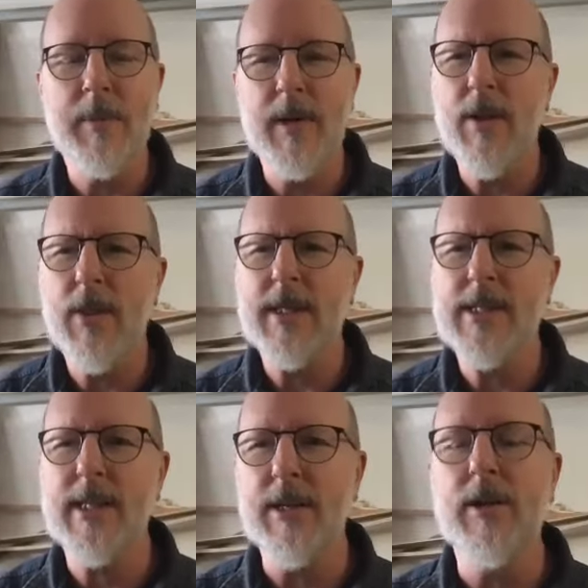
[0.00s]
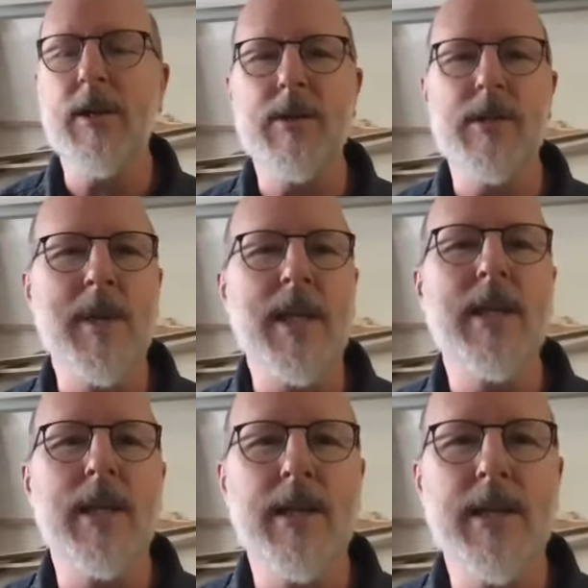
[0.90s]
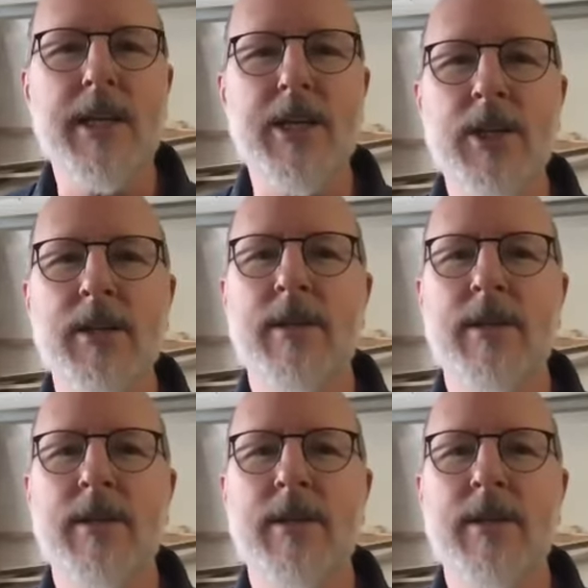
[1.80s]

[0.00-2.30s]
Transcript: But all things that you can use immediately in your kitchen.